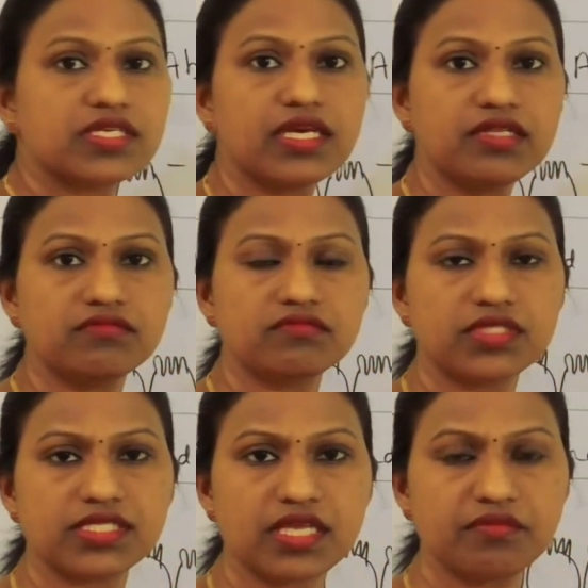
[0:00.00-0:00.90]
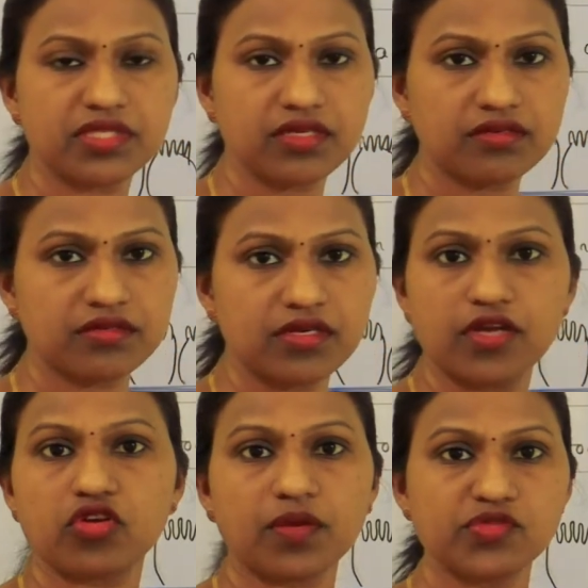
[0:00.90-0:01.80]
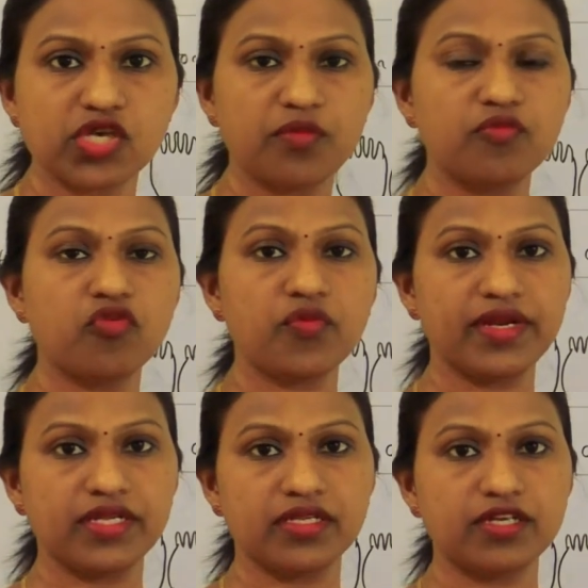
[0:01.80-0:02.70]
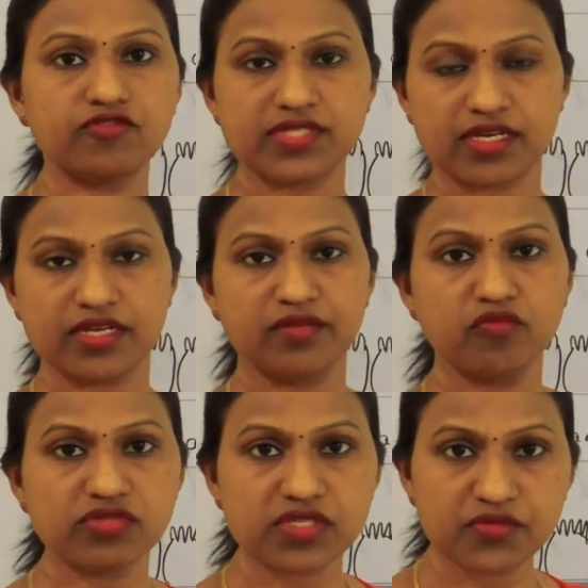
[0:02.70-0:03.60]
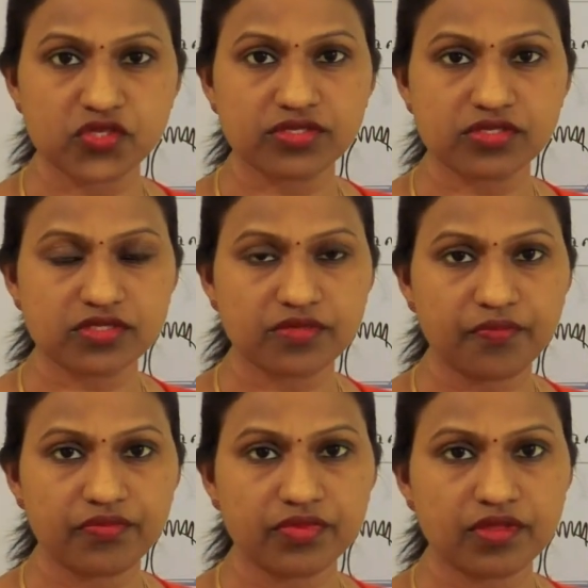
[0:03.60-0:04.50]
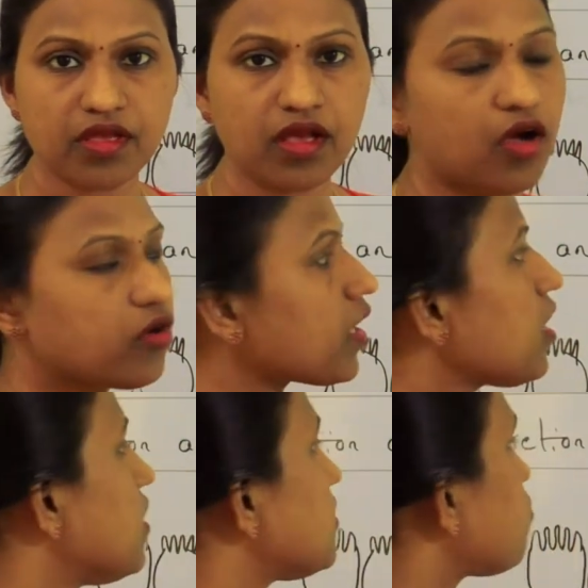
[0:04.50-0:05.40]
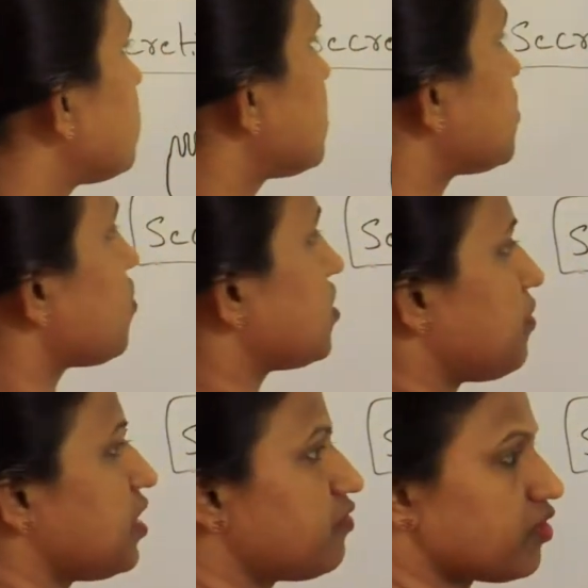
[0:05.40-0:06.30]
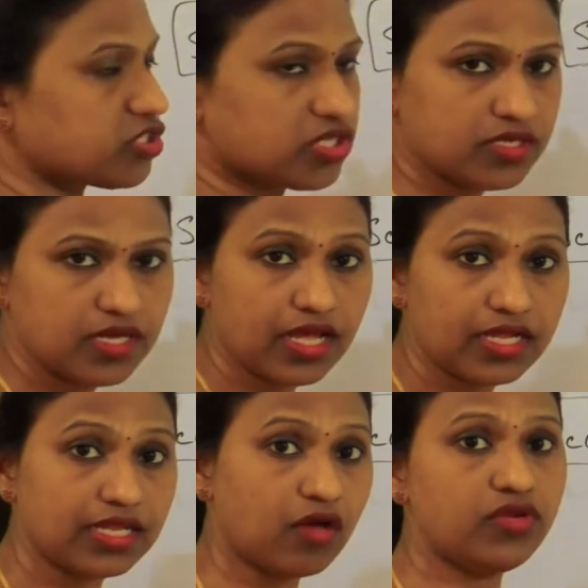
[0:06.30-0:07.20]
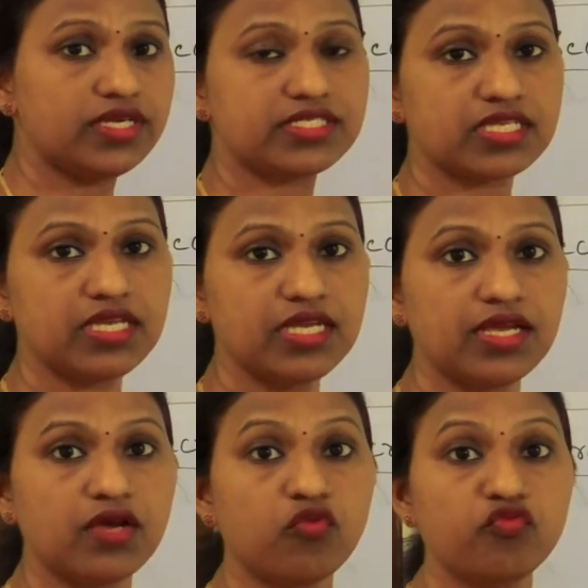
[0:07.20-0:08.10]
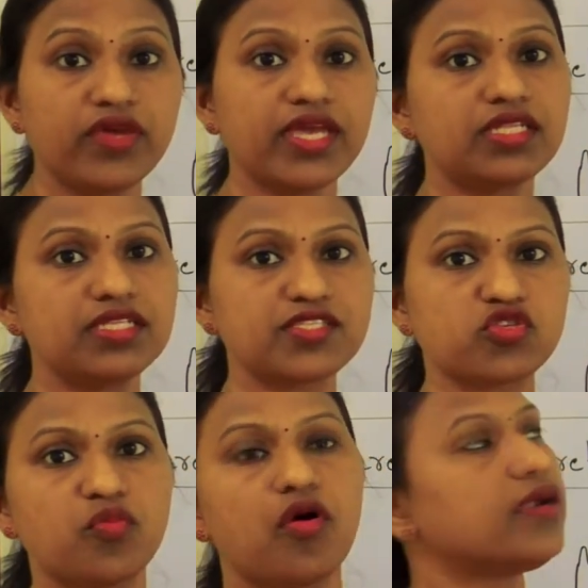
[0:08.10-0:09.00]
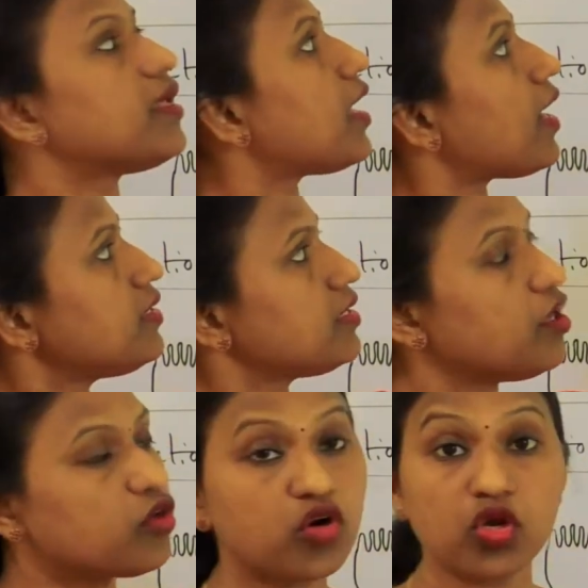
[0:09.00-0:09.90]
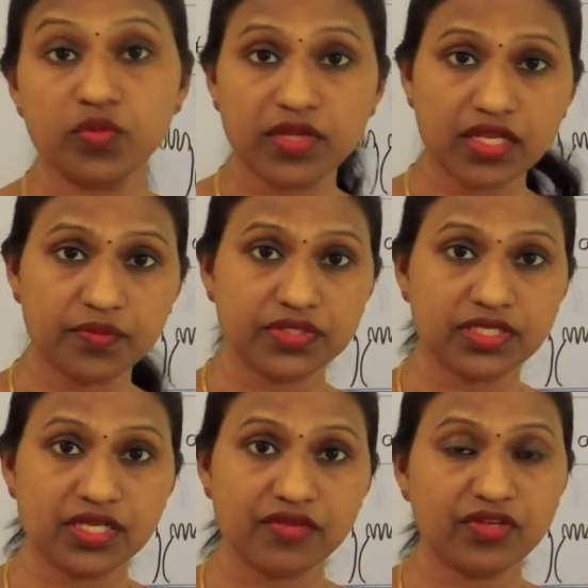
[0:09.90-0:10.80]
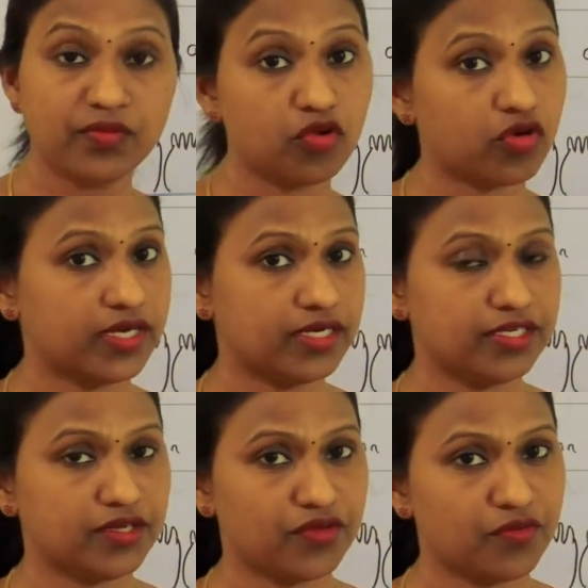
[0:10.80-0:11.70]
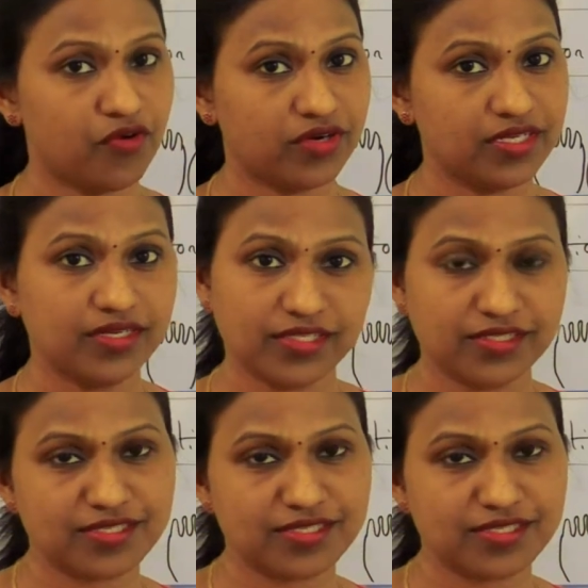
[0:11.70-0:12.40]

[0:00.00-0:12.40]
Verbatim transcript: again, the same thing to absorb more material, to secrete more substances. Okay, so this is what the main function. Now let's see where this cuboidal and columnar epithelium will be located in our body. Take the